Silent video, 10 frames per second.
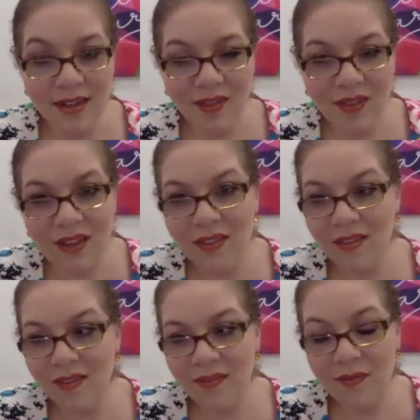then
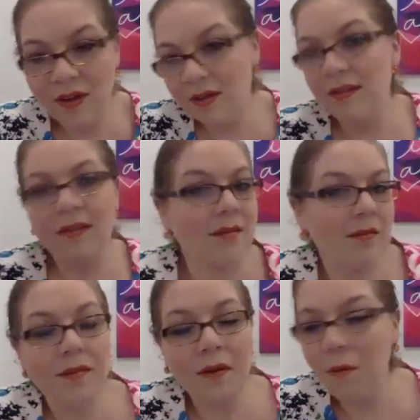there's
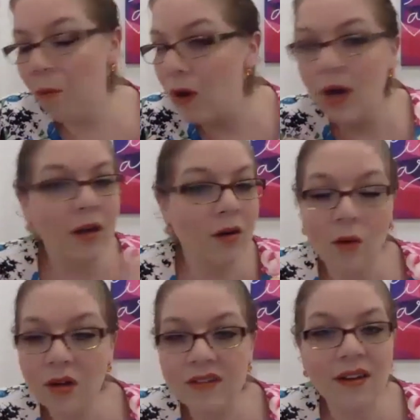one
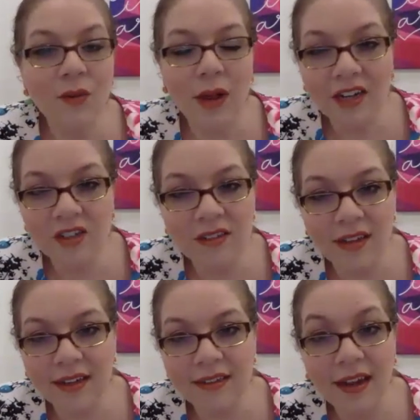or several actions I
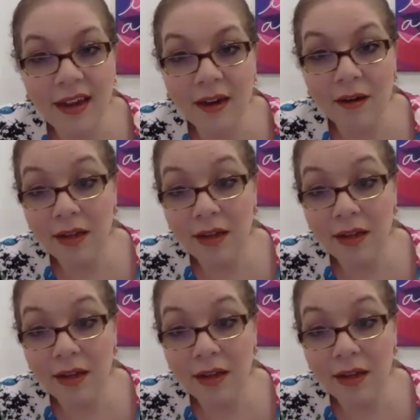could take